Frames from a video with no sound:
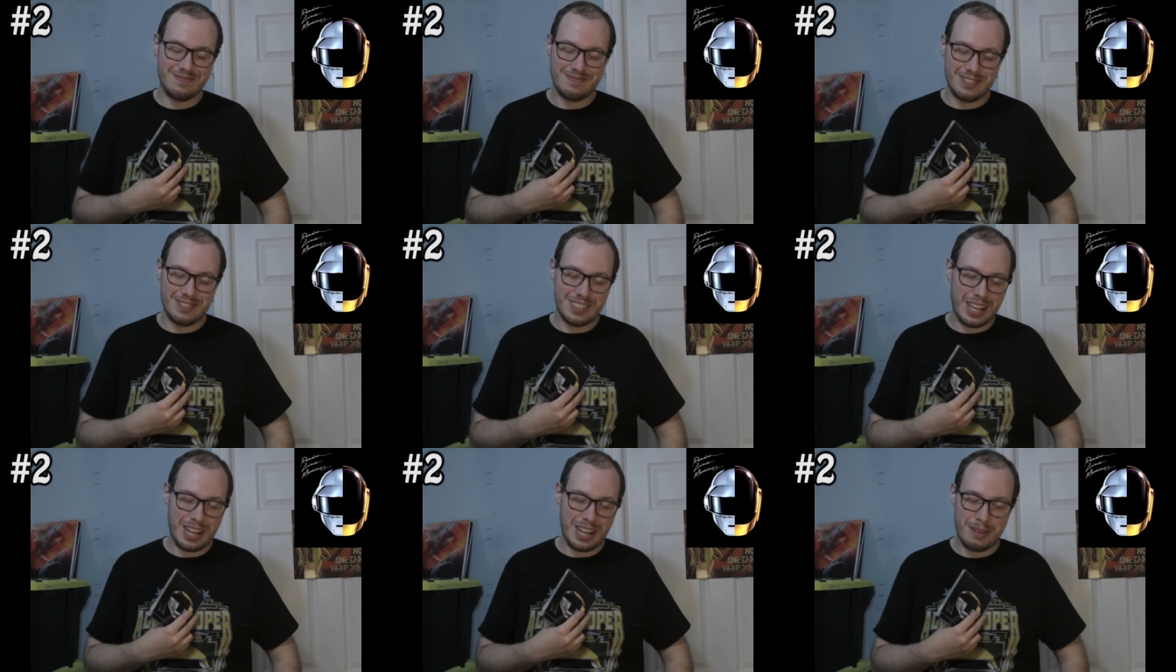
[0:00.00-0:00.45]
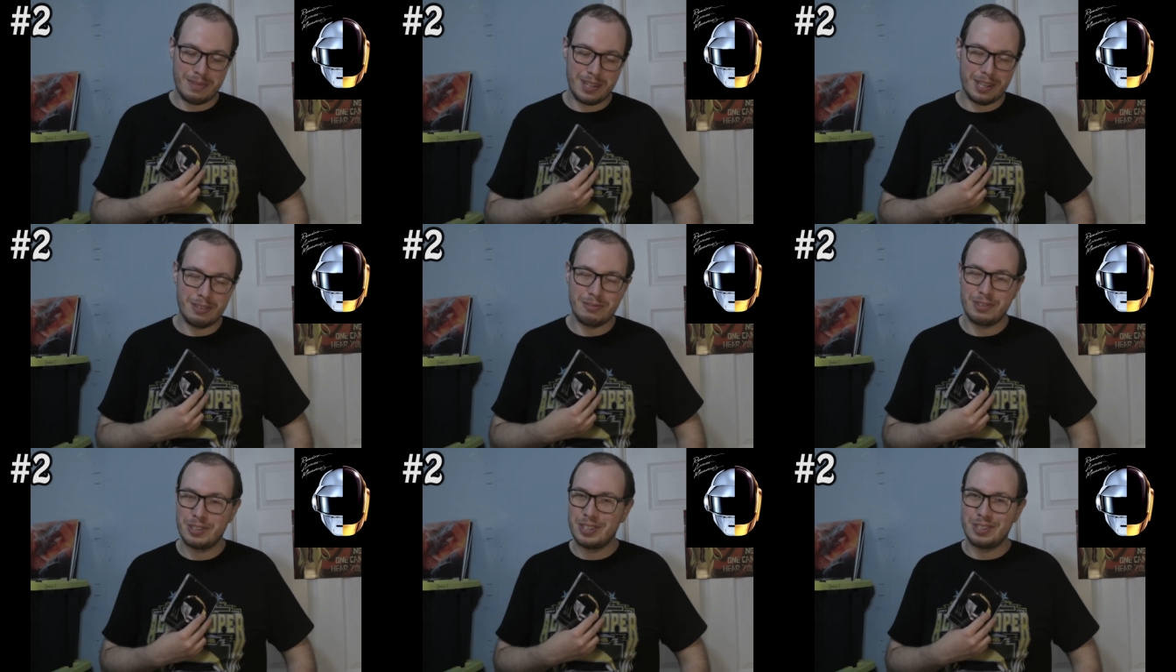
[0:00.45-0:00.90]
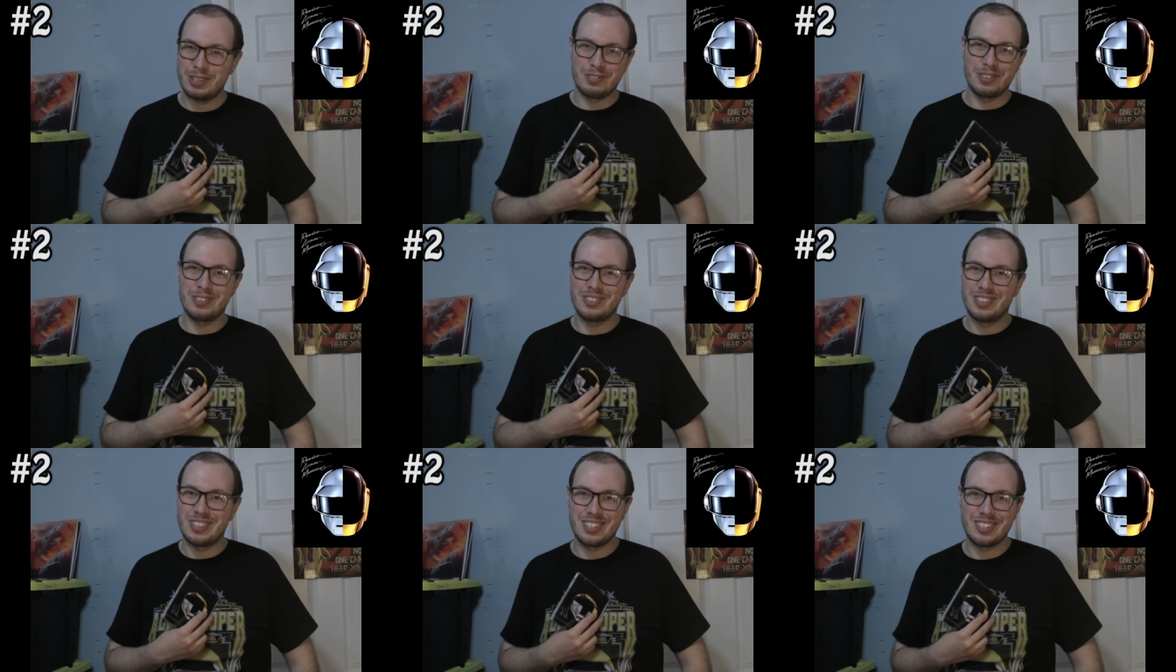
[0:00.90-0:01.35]
damn, they really
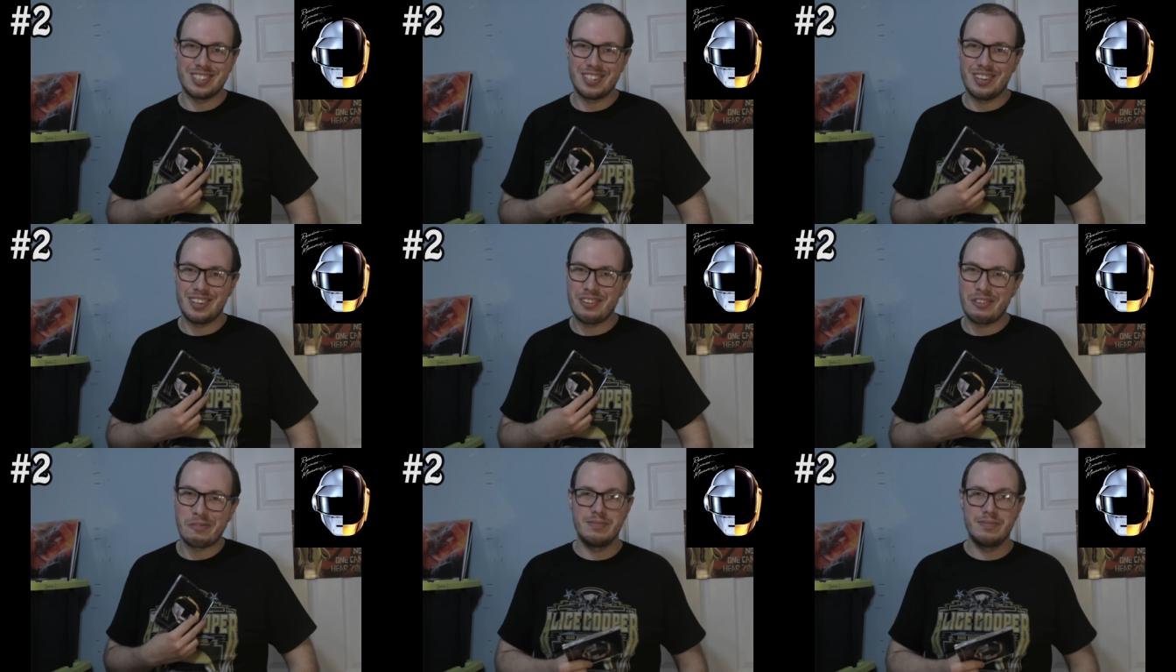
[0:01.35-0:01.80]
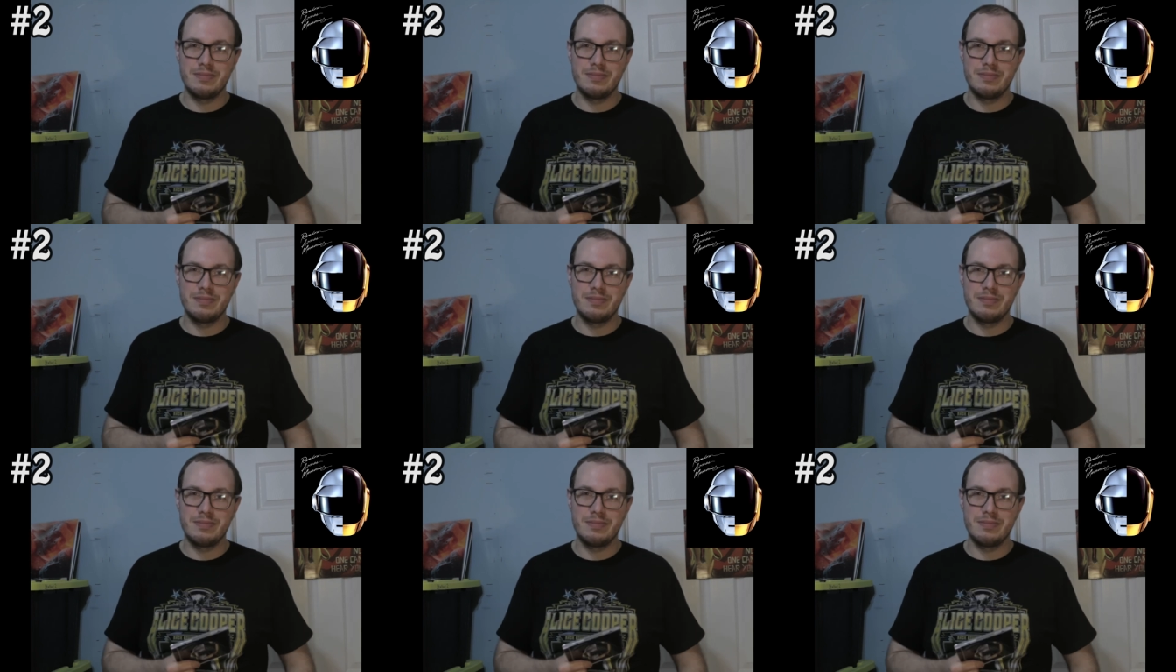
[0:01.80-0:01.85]
ruined the song.